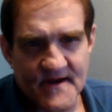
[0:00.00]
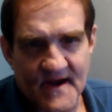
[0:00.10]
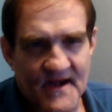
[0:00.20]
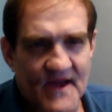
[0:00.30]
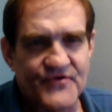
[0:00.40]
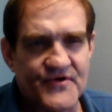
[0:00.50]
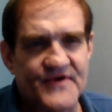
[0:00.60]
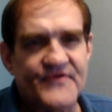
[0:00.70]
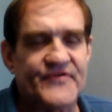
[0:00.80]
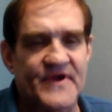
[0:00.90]
And as you
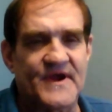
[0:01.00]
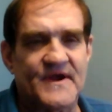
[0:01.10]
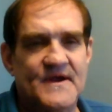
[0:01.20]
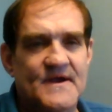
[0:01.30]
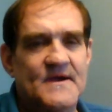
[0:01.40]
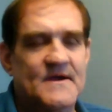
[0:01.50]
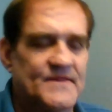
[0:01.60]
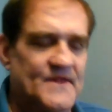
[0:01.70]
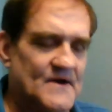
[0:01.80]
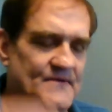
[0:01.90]
can see,
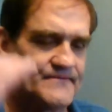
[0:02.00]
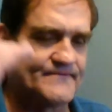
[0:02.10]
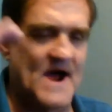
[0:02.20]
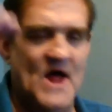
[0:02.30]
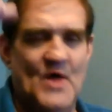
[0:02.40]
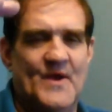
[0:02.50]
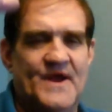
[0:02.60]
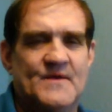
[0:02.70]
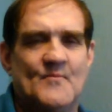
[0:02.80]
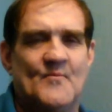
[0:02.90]
they're
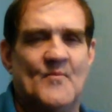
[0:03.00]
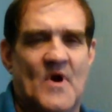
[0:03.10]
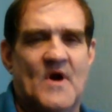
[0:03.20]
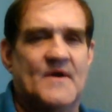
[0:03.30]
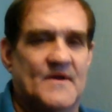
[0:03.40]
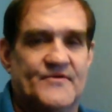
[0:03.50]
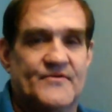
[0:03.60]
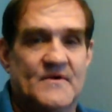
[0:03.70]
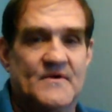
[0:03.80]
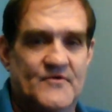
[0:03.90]
following
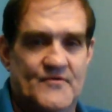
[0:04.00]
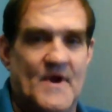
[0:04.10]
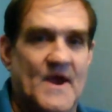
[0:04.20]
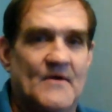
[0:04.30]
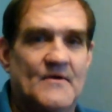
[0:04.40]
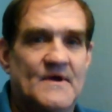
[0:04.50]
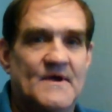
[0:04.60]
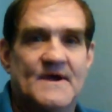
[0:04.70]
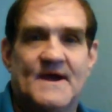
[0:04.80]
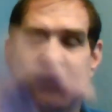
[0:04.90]
Marta's trail.
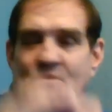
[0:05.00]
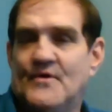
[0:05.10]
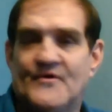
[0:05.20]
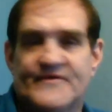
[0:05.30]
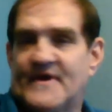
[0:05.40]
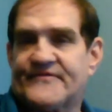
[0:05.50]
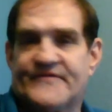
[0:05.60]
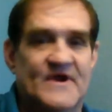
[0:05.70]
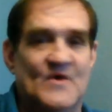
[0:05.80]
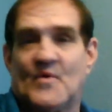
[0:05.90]
And Luke's not
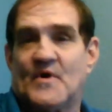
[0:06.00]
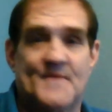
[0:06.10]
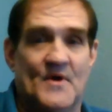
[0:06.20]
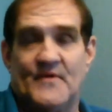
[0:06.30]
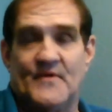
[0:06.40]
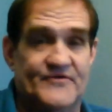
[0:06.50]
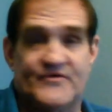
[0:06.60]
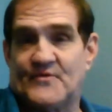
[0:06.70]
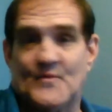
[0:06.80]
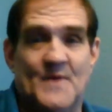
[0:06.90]
saying a word about who that
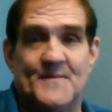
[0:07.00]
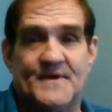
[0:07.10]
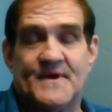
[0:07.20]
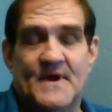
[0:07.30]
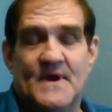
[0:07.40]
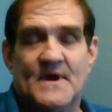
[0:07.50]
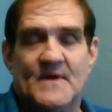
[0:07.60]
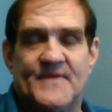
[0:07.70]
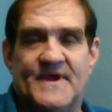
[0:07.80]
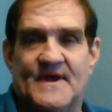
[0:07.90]
she's a woman
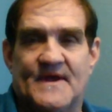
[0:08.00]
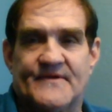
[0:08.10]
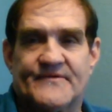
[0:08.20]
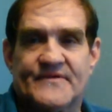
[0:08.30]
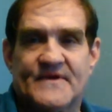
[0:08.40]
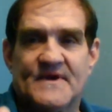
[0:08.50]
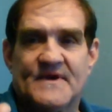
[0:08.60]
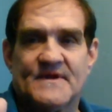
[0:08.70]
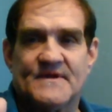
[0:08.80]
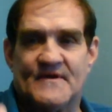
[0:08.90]
because
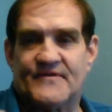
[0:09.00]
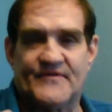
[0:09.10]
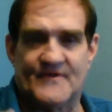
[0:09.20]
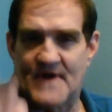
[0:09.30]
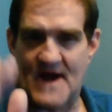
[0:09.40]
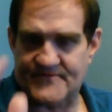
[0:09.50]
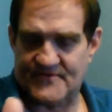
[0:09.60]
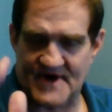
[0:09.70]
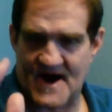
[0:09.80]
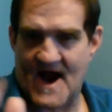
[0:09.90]
they're, they're
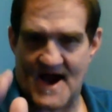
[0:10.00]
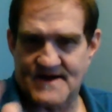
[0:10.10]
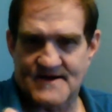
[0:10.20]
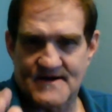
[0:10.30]
after a guy.